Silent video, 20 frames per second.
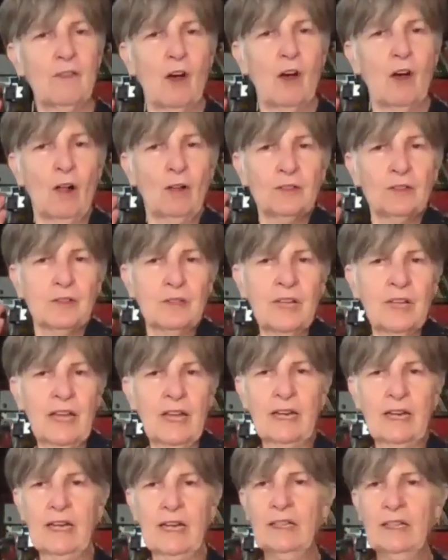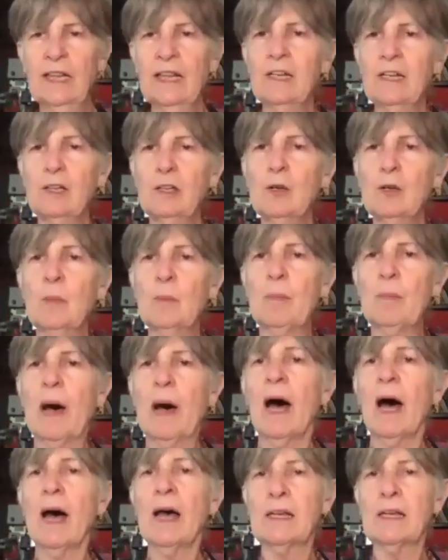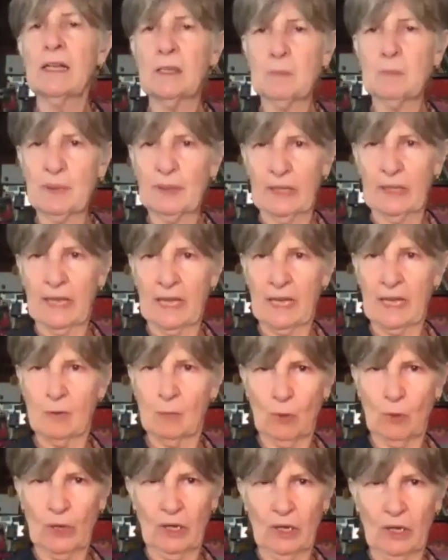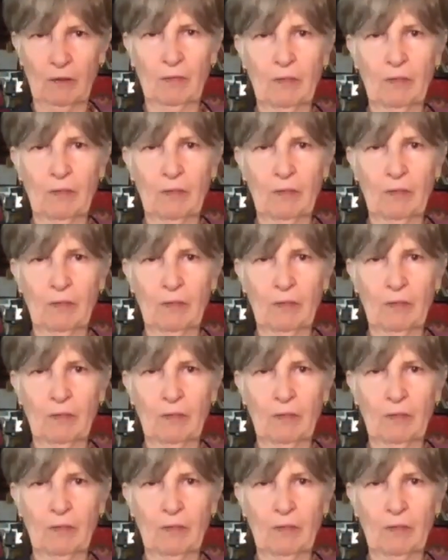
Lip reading: alternate and let your body play with.